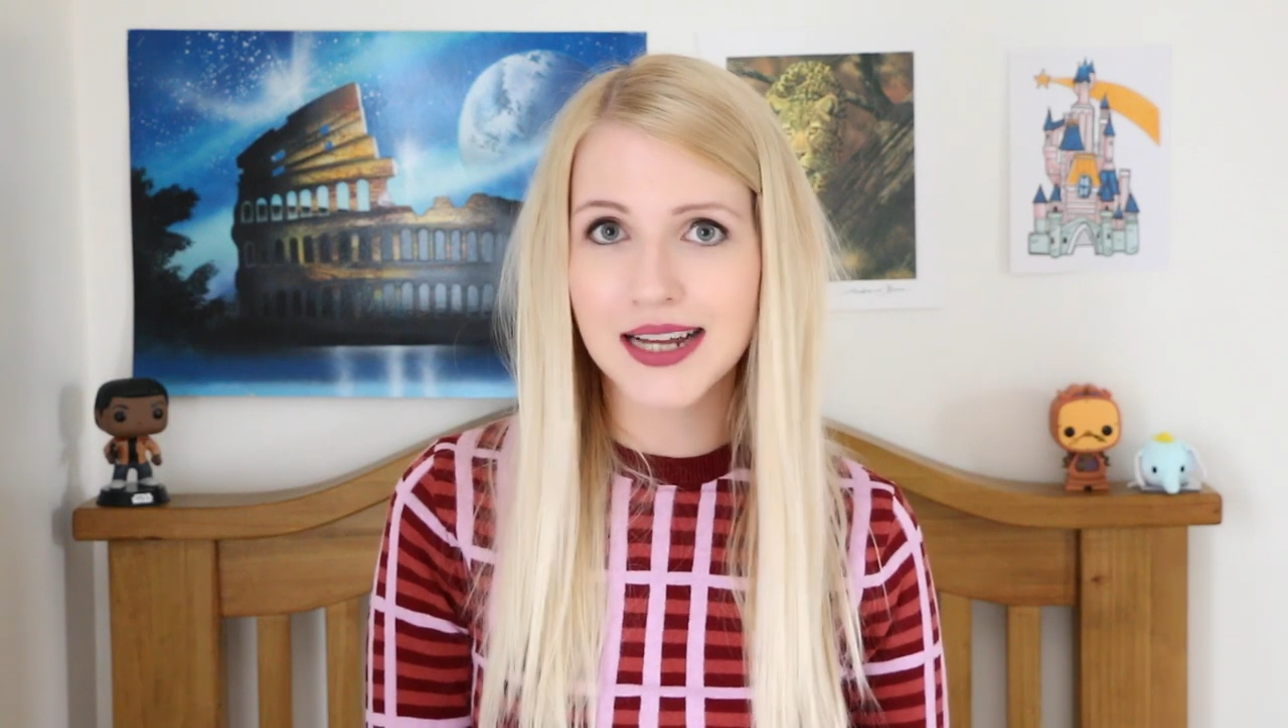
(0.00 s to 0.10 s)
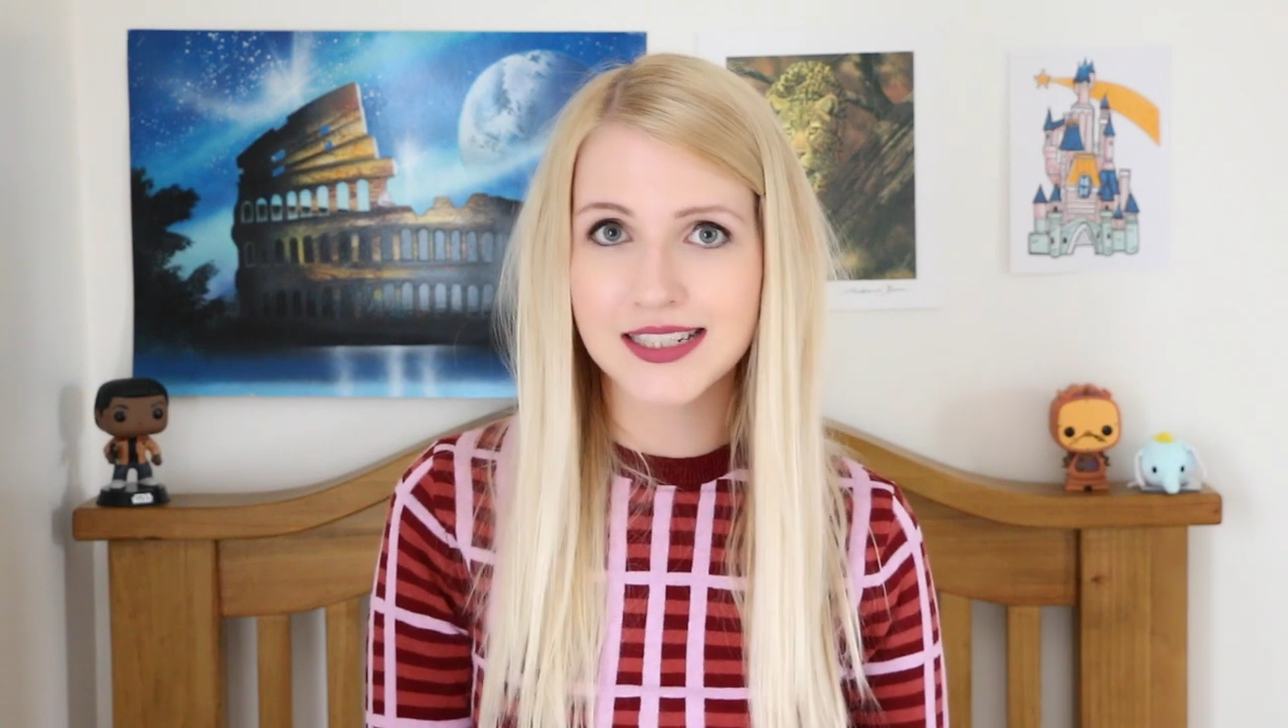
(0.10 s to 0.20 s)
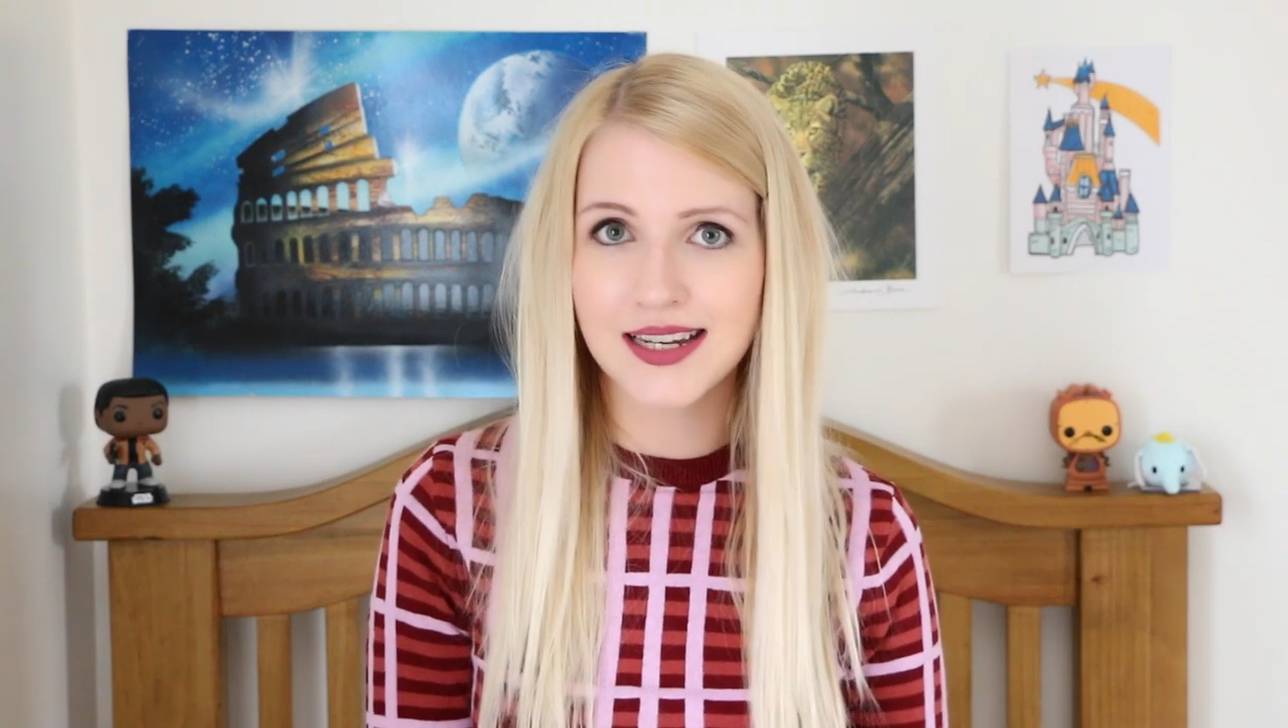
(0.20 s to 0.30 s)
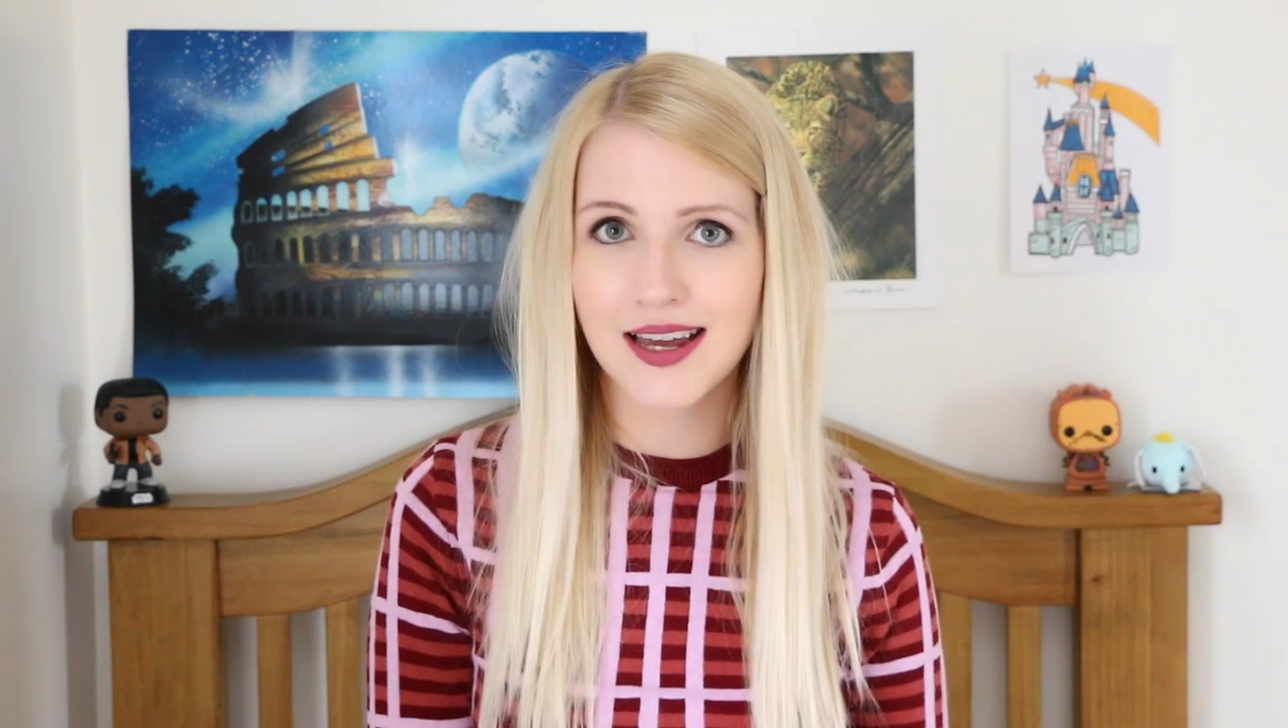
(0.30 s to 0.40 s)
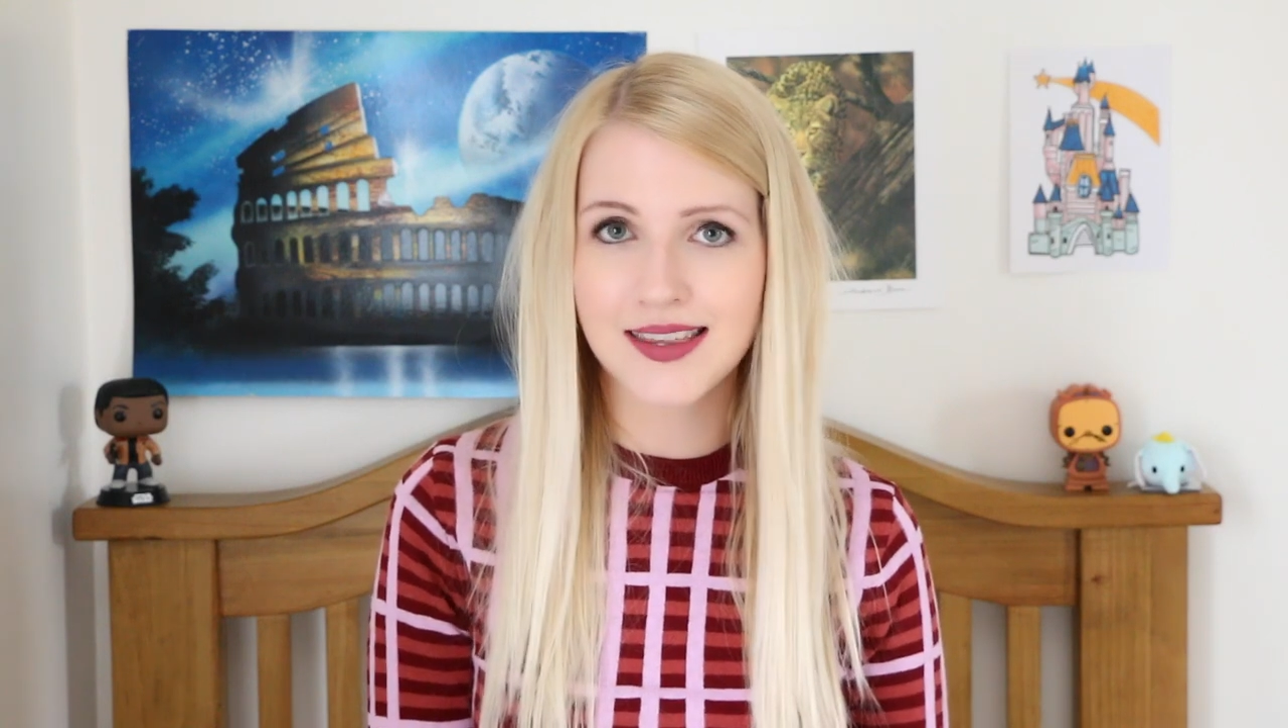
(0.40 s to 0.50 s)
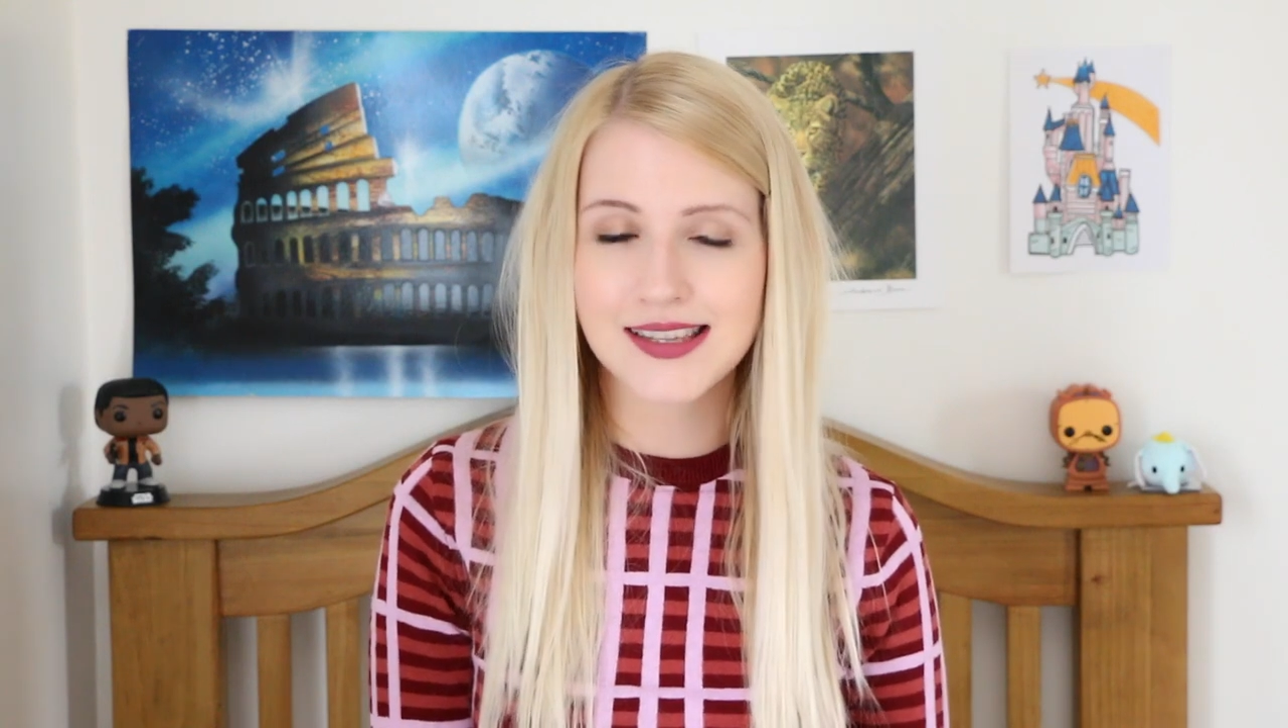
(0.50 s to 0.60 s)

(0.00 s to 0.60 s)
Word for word: actually like